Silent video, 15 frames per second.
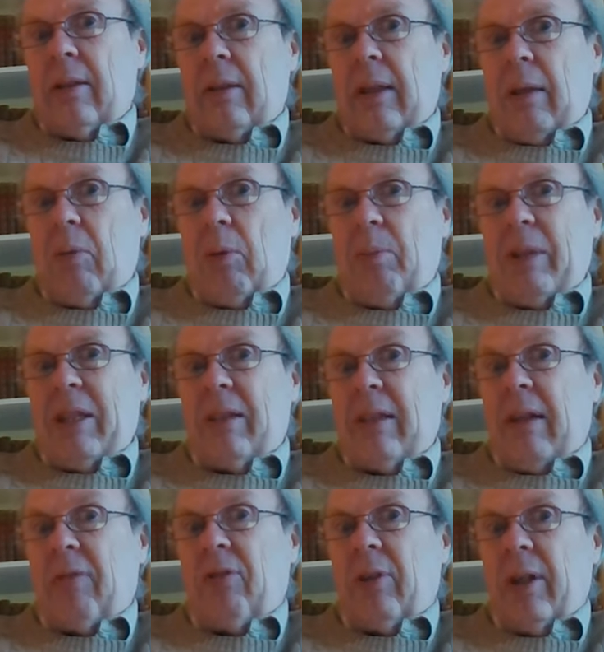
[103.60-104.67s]
they will be
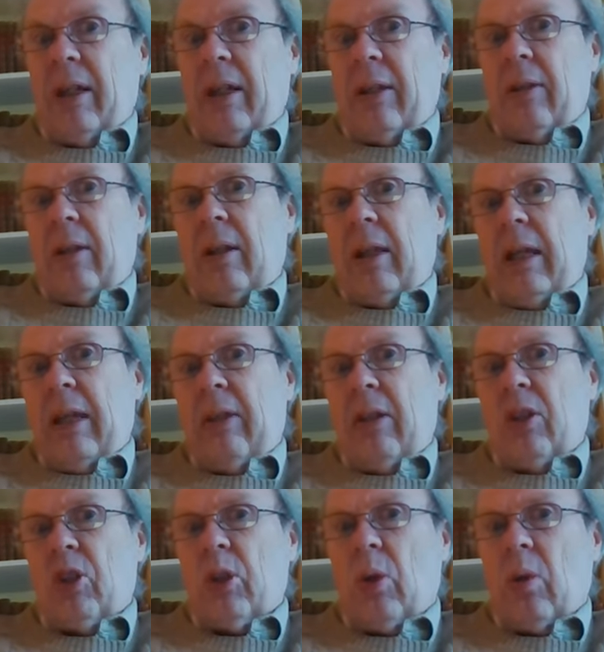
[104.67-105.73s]
suffering in the
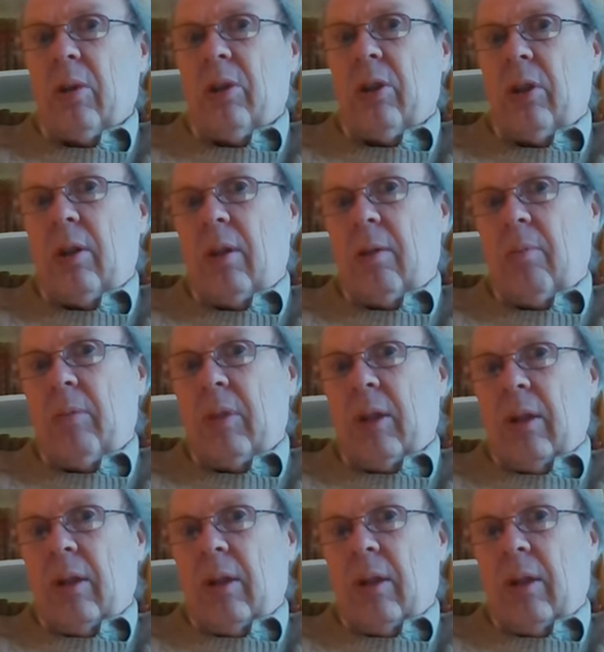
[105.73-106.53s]
short term,